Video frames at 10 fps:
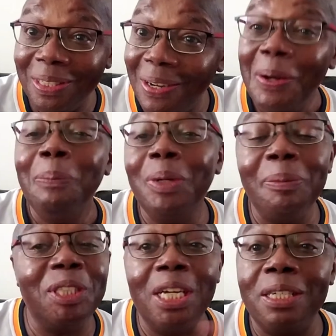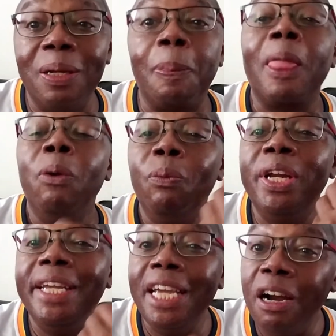Yeah, but let me tell you something.
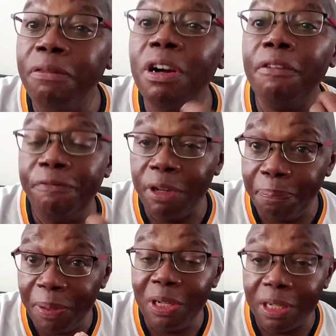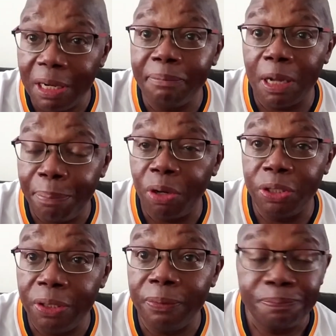Whenever a Filipina comes up
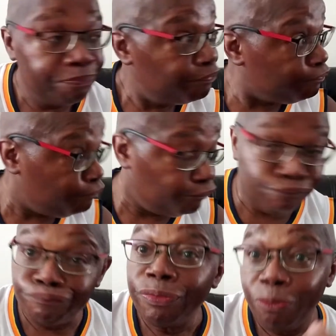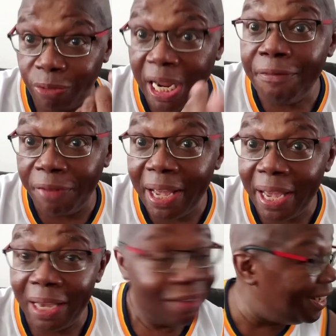on you, red
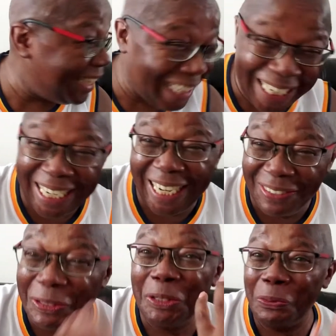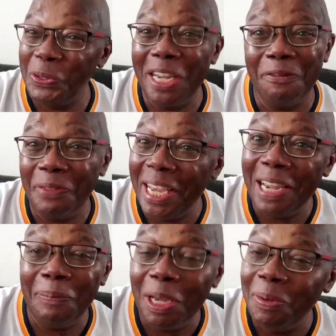flag. It's a red
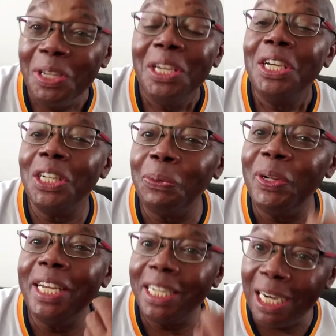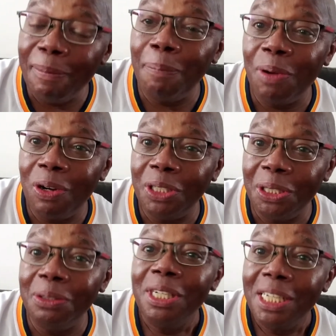flag, baby. Because when they come up on
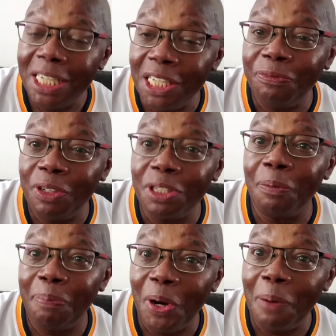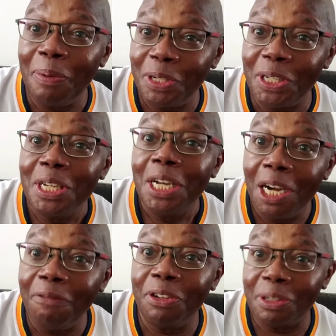you, it's for some purposes
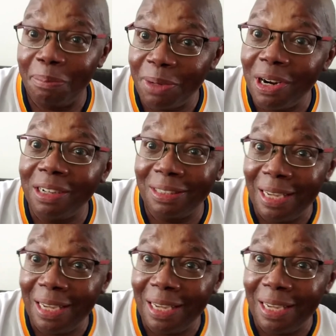of the Monty